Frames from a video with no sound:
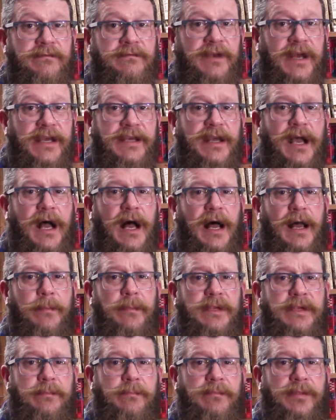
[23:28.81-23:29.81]
Find a
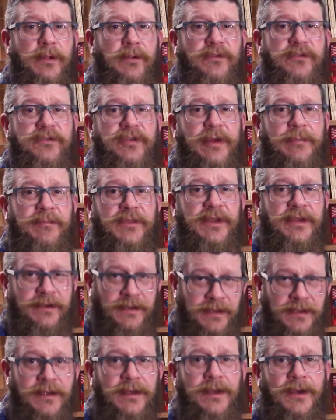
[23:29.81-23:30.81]
hobby, build
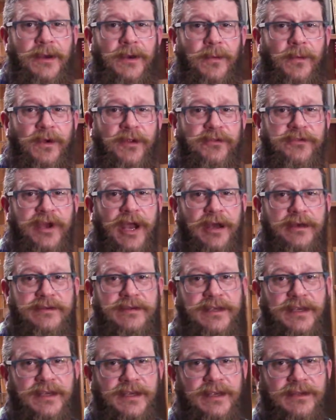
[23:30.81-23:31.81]
something. We'll talk
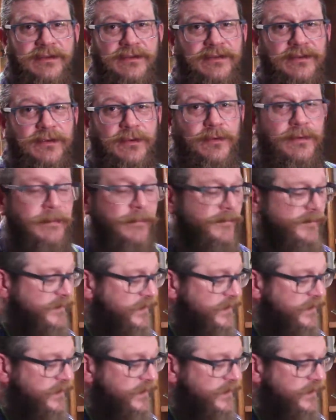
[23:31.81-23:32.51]
to you again soon.